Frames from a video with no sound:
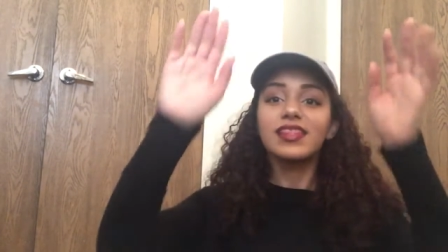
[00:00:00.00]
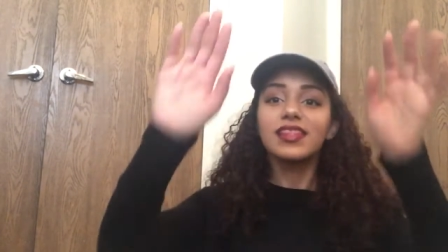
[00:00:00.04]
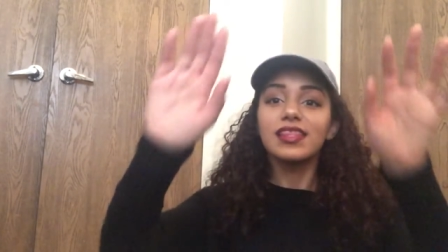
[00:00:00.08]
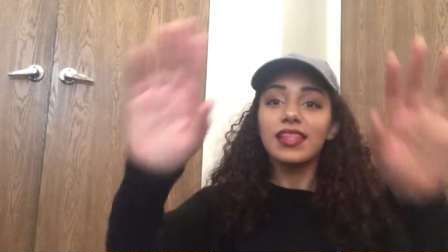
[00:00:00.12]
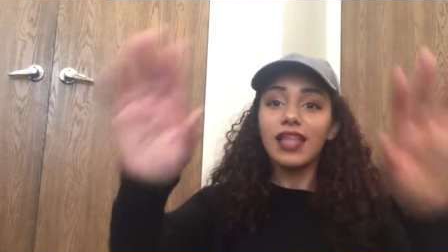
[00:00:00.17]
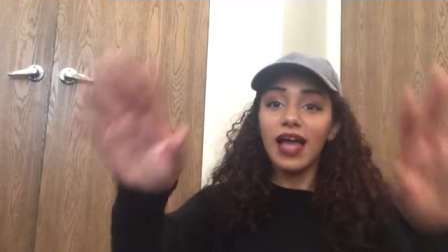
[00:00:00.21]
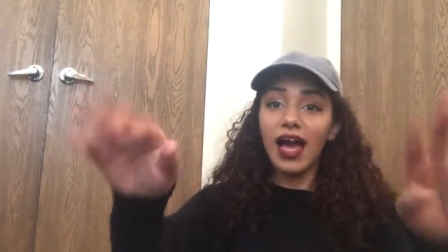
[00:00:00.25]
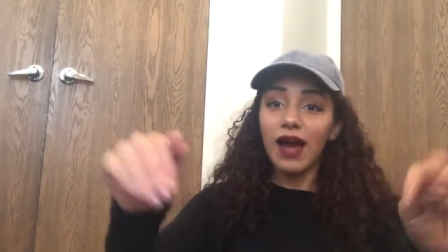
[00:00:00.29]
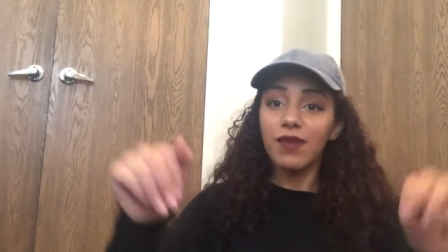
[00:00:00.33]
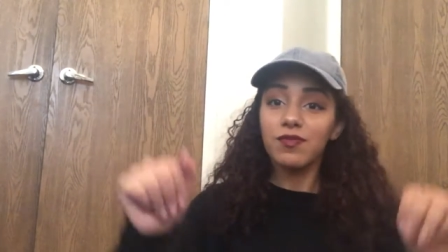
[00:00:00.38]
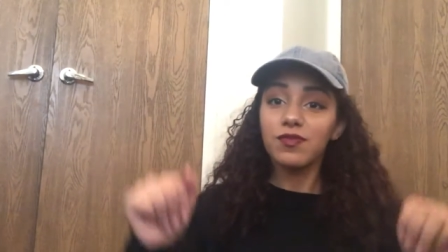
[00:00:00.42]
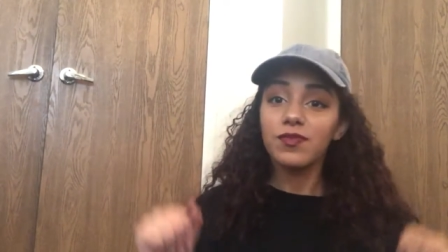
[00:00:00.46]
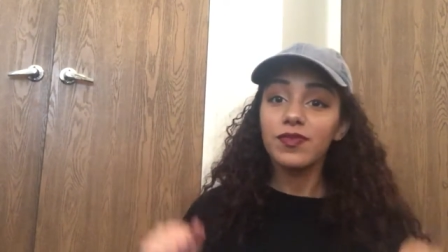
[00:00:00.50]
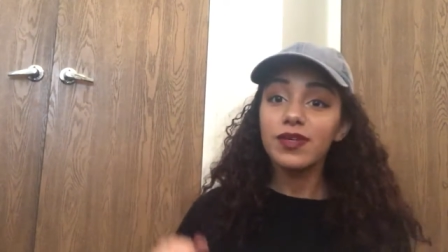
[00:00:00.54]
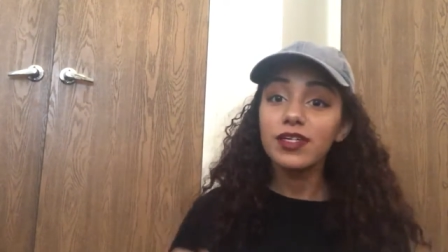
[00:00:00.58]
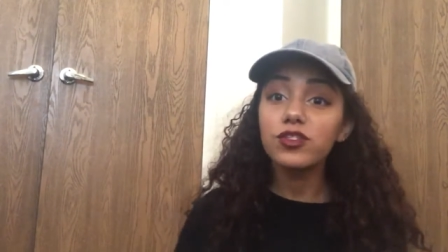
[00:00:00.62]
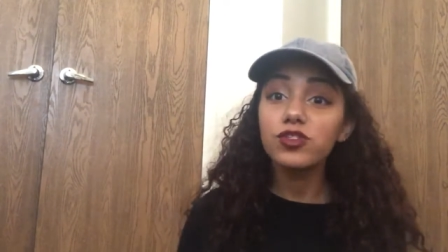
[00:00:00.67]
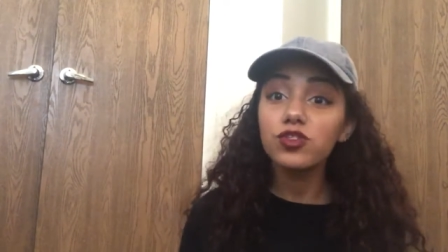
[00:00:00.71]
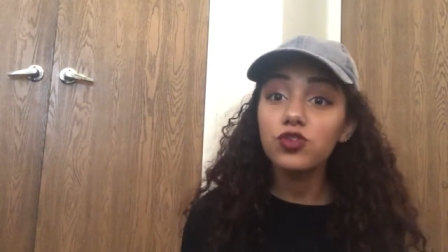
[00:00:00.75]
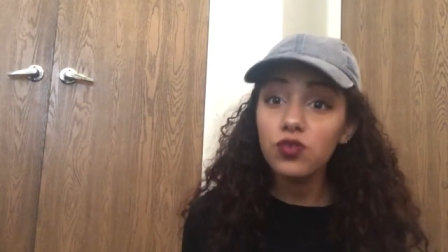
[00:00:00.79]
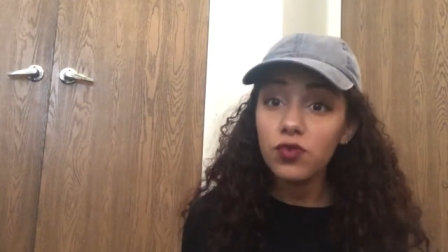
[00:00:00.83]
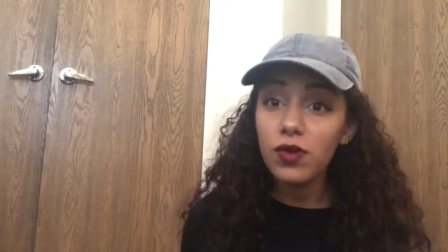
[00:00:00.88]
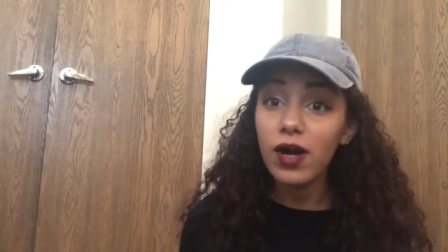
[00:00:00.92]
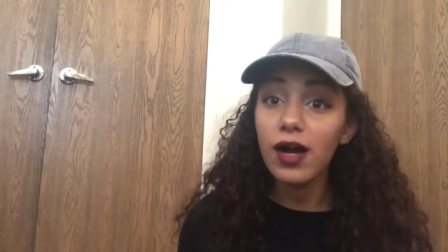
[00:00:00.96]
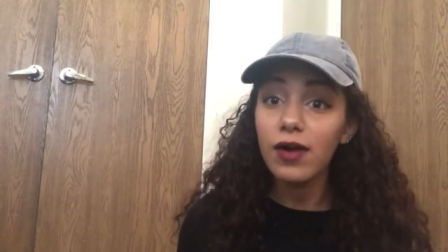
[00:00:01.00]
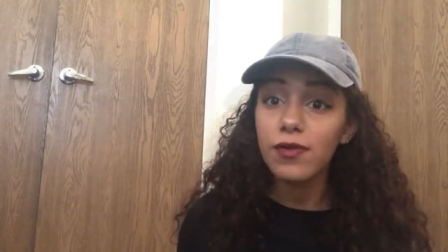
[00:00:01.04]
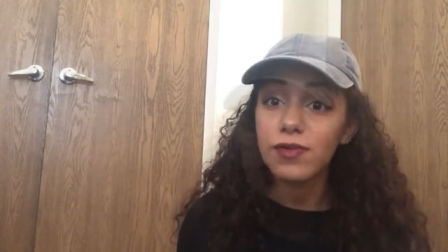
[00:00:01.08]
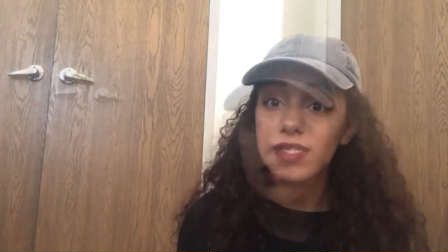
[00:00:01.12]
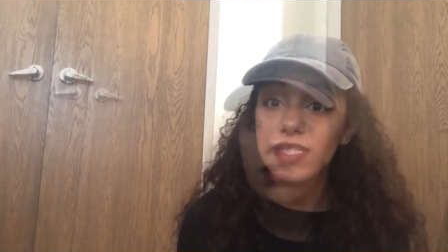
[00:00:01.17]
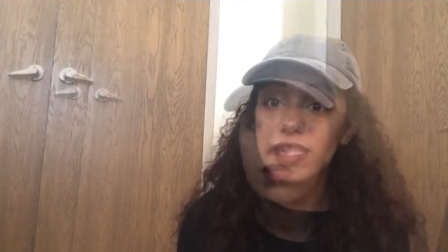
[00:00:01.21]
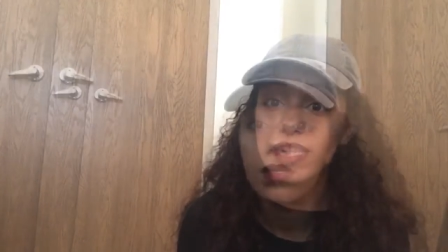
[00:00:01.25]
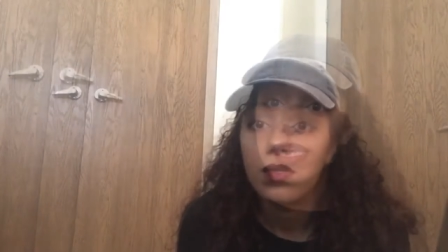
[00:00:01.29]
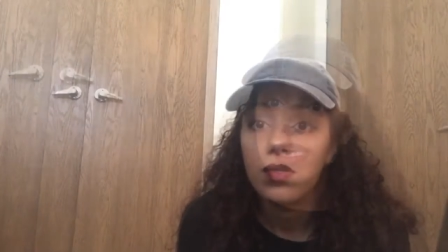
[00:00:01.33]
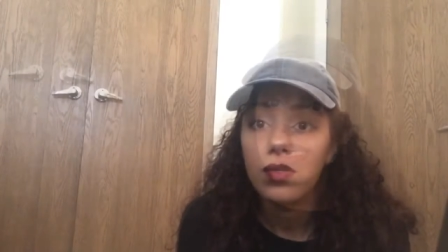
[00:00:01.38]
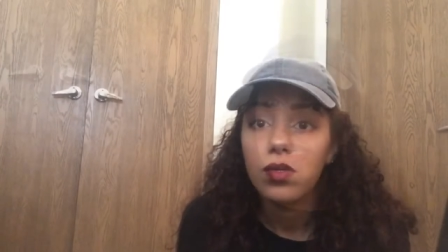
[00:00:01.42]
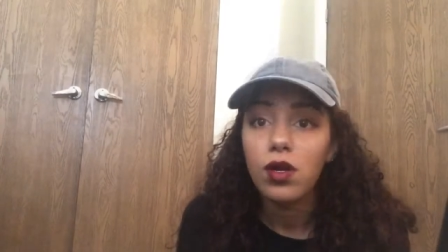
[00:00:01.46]
now I'm gonna be two
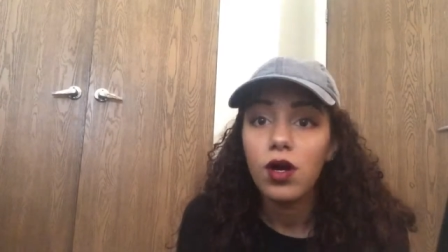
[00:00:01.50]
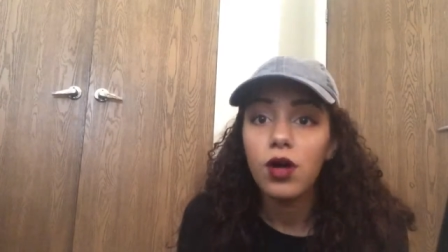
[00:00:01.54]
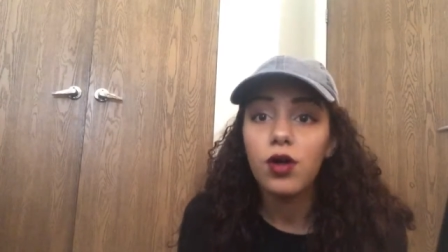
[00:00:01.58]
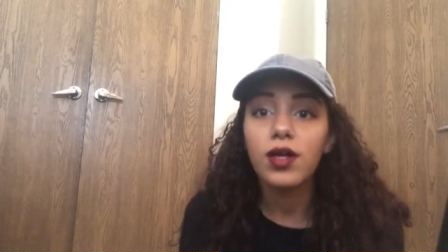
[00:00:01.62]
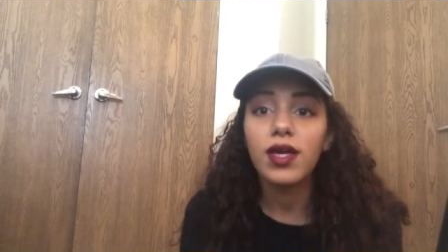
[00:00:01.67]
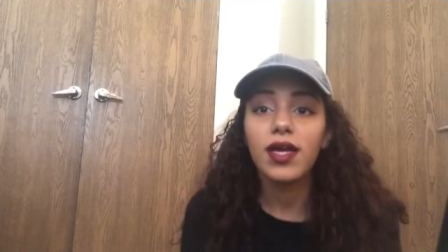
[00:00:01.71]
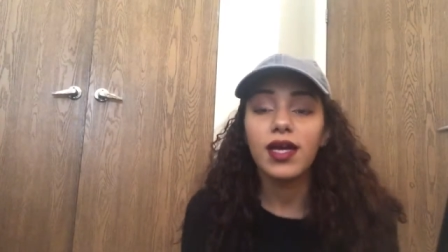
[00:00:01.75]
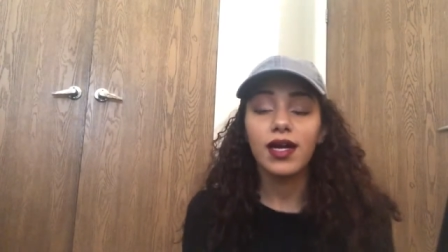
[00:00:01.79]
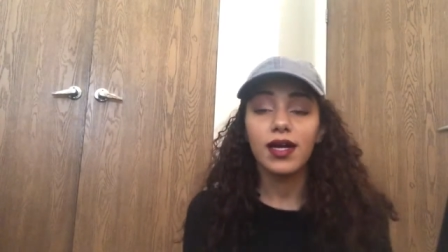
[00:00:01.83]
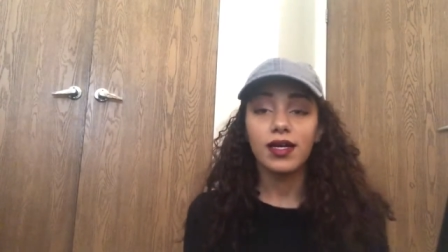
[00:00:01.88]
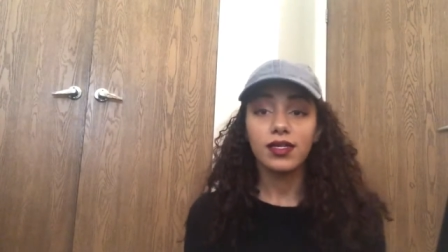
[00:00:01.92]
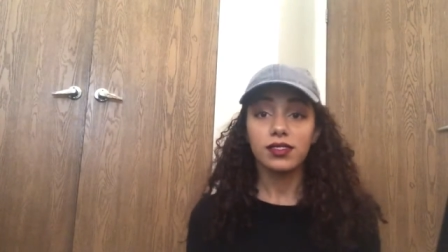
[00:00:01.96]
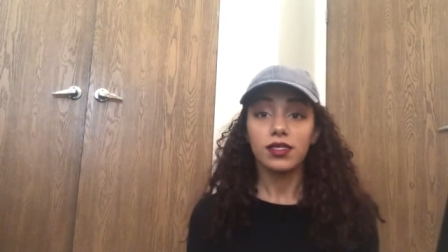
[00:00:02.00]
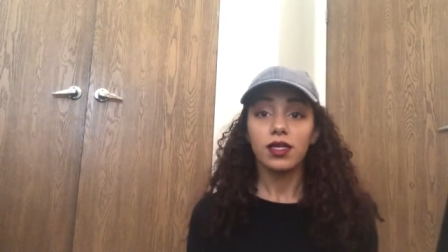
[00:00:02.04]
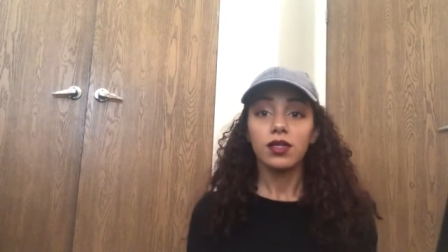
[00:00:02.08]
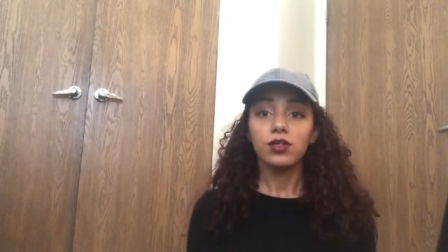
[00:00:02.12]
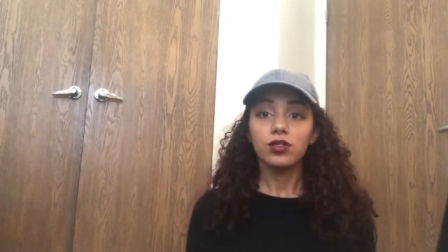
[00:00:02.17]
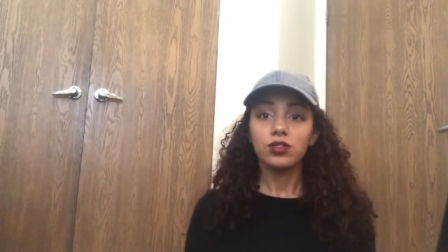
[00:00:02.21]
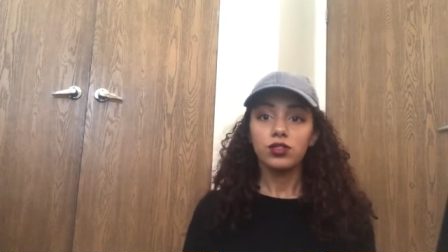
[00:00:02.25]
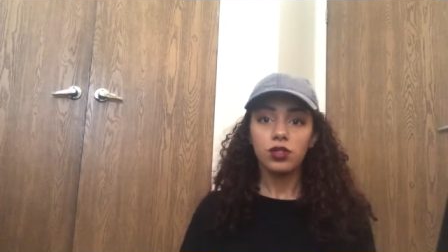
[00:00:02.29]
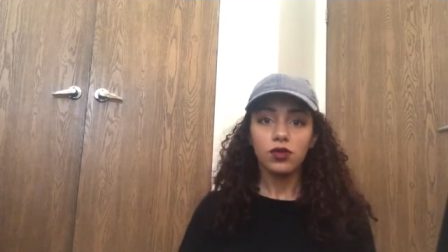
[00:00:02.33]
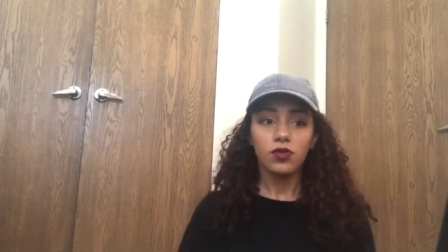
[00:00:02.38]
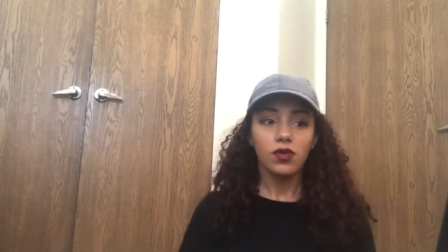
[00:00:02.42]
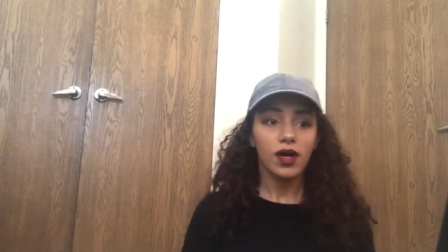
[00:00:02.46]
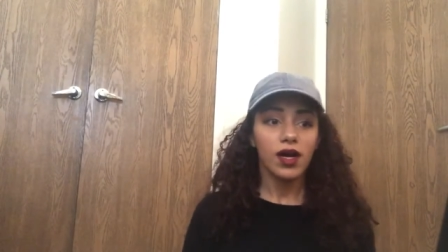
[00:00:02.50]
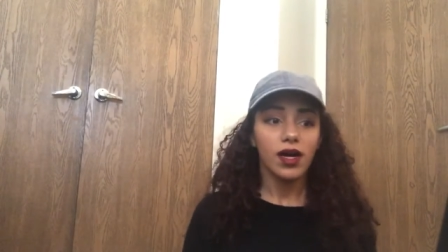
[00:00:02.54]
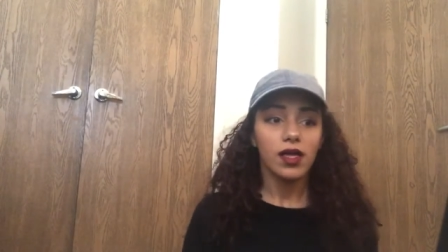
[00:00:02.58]
hours late. Okay, guys, so